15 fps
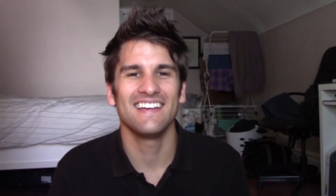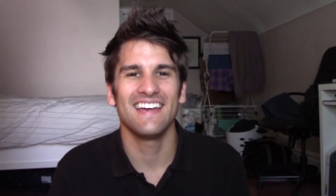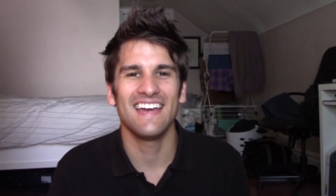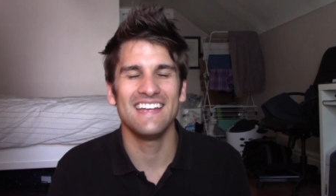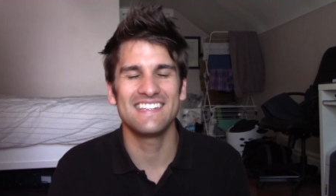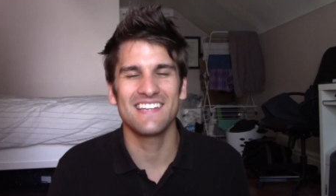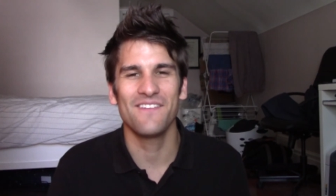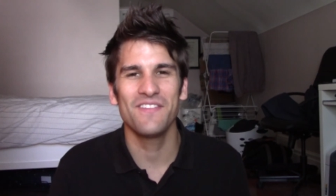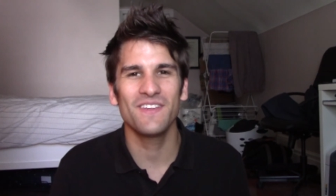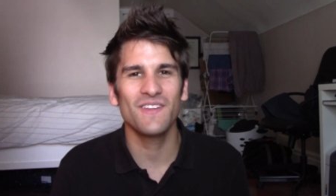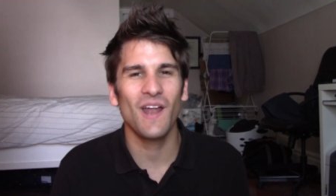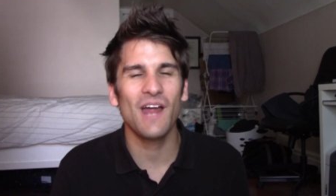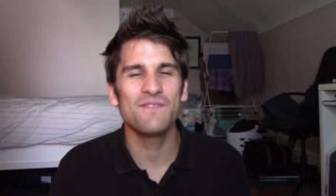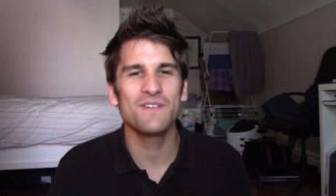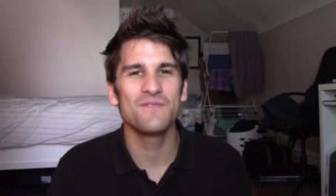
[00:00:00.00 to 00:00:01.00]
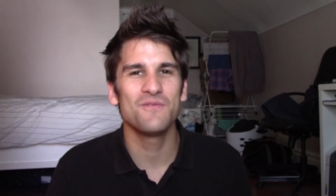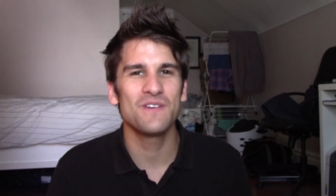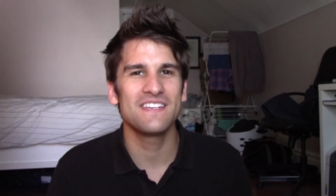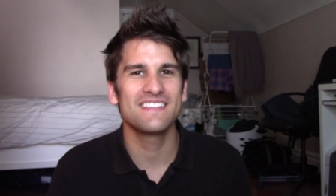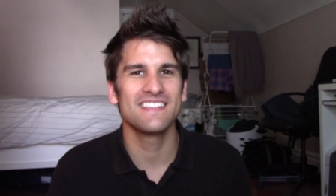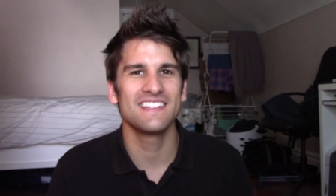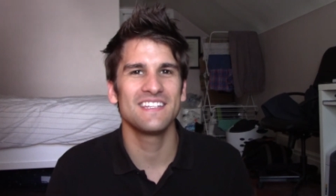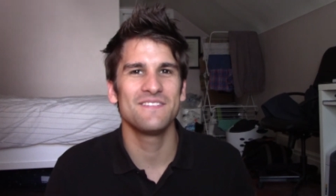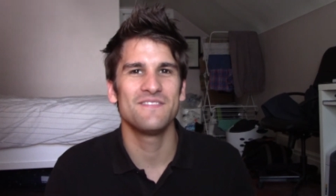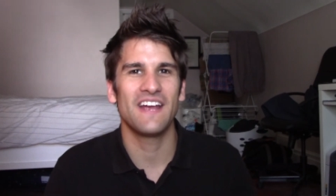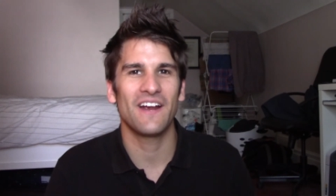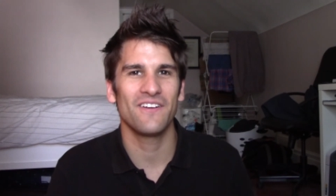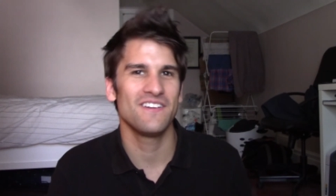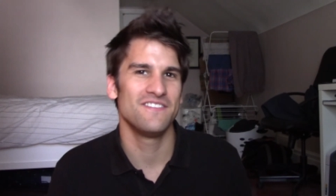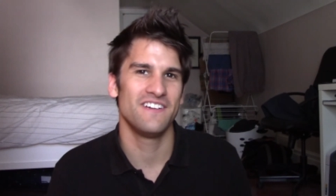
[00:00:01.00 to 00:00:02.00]
it's something that I've been recently
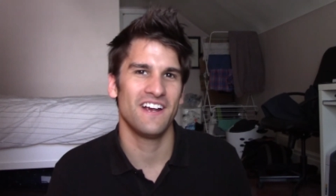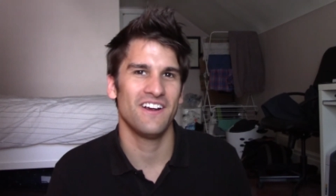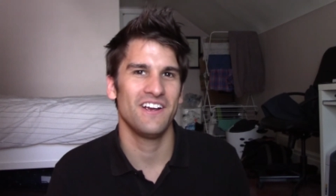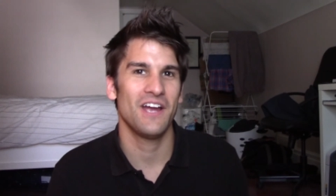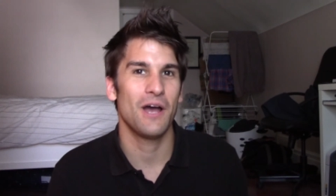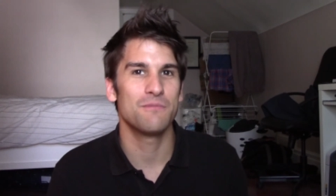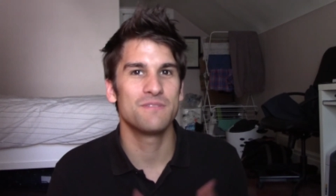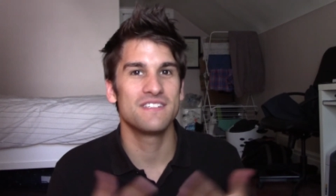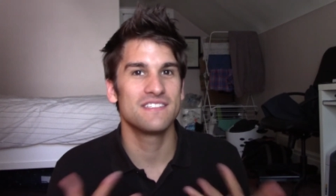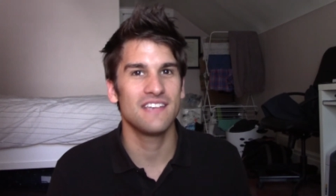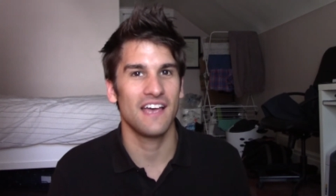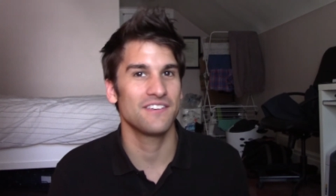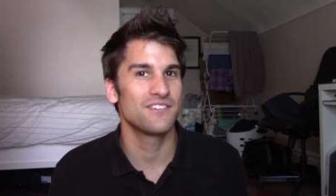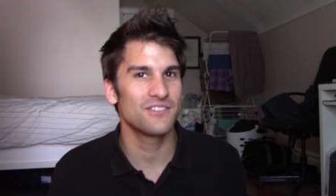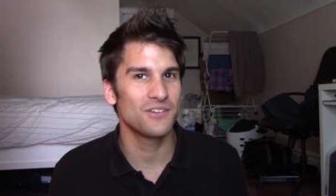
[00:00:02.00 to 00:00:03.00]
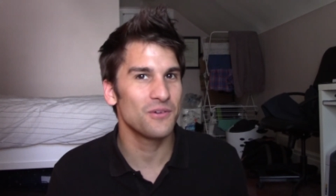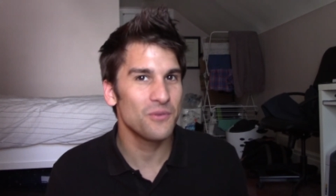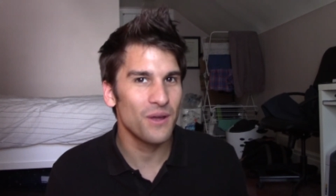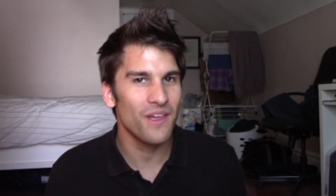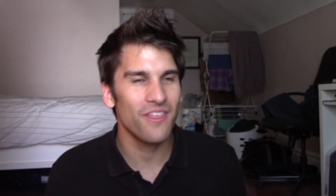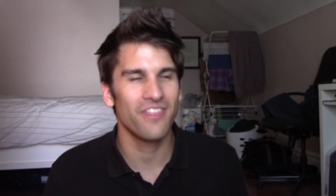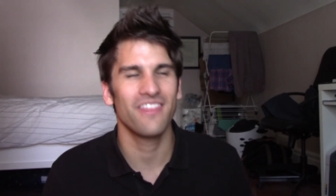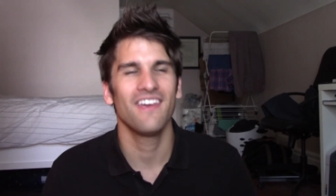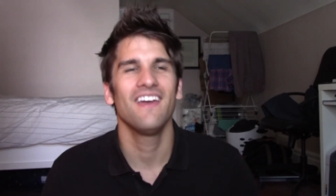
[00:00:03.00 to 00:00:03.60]
very, very obsessed with.